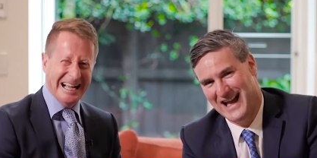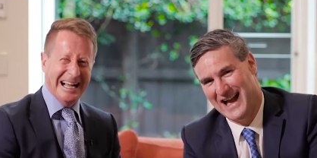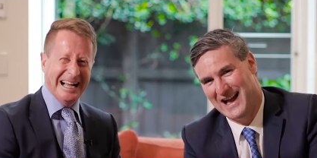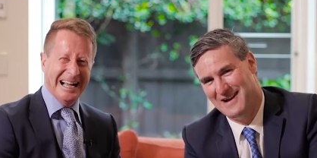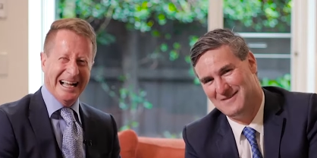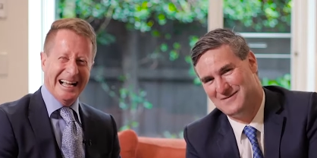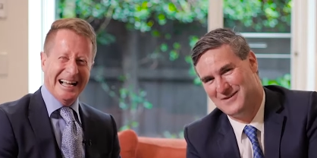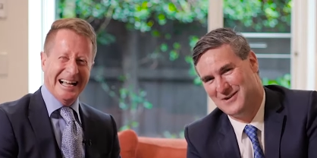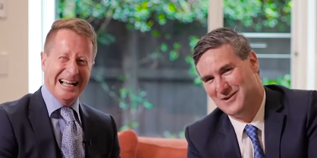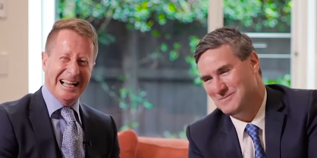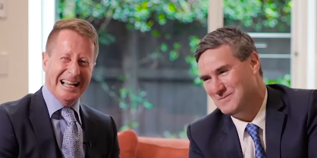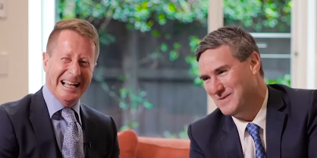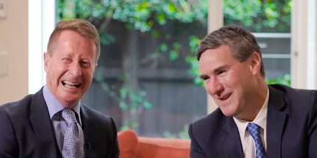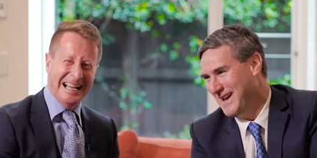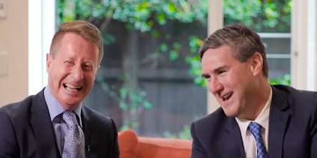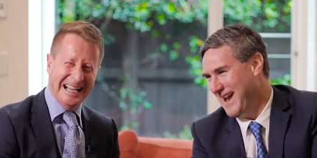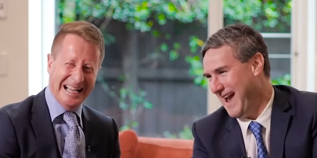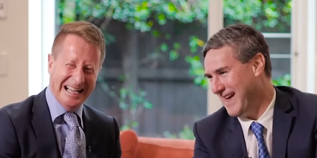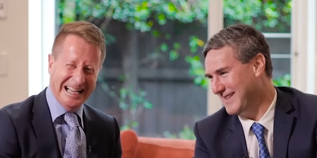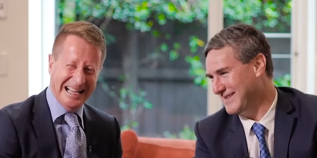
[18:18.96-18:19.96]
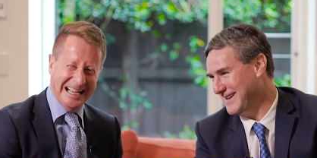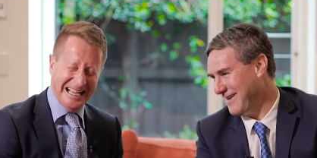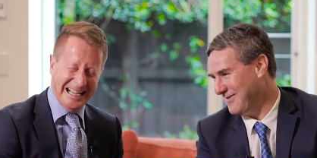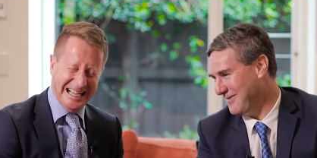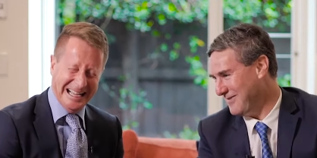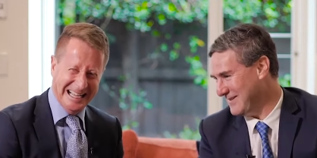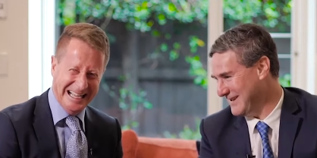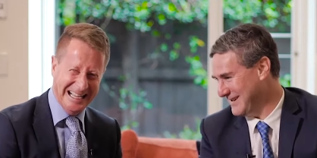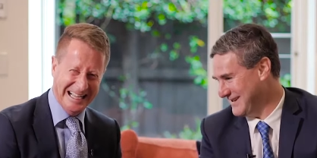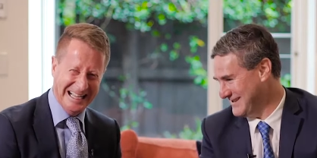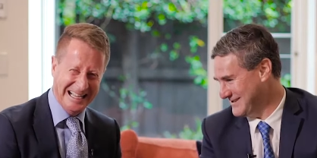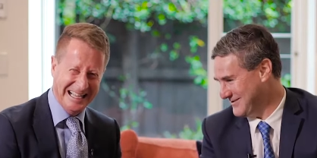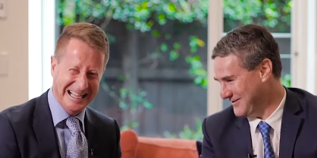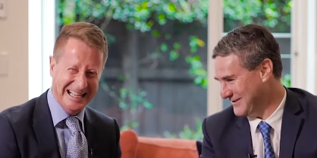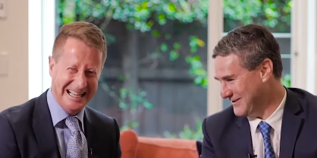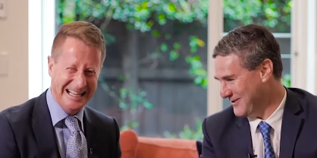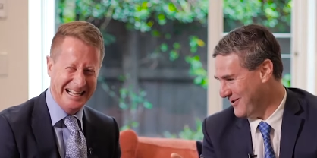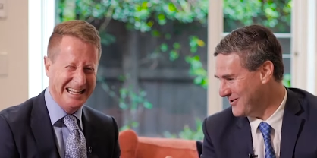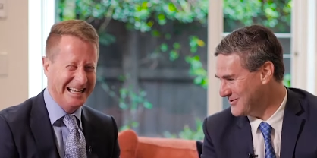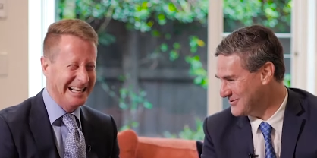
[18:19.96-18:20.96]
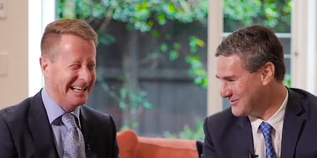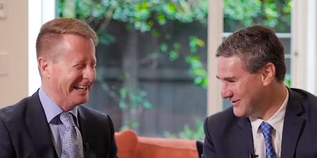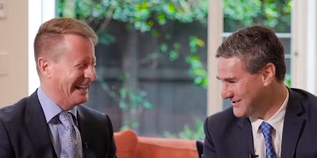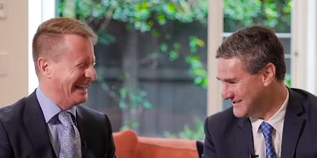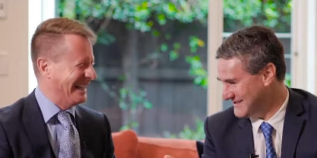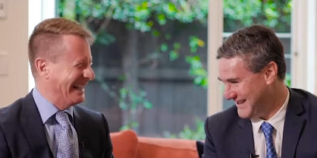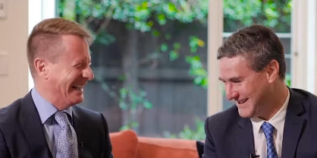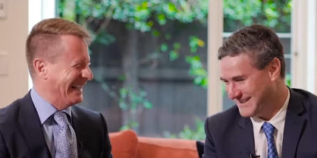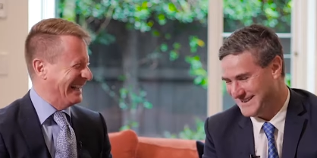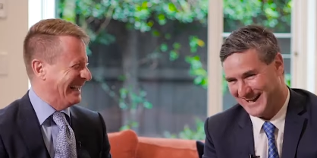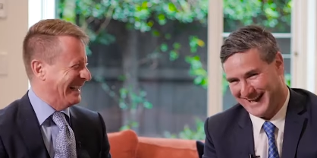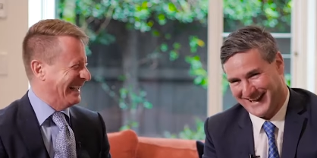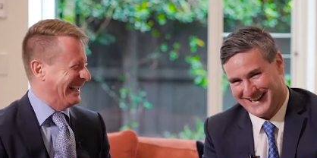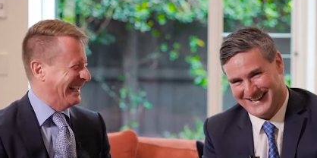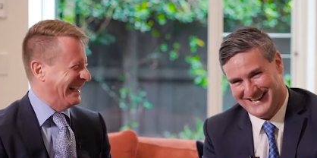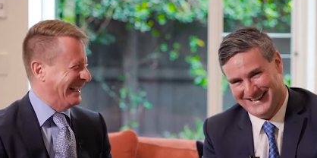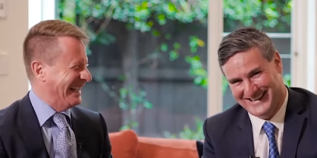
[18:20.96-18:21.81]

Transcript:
Speaker 1: Uh, Phil, and the other thing is, at the auction on Sunday,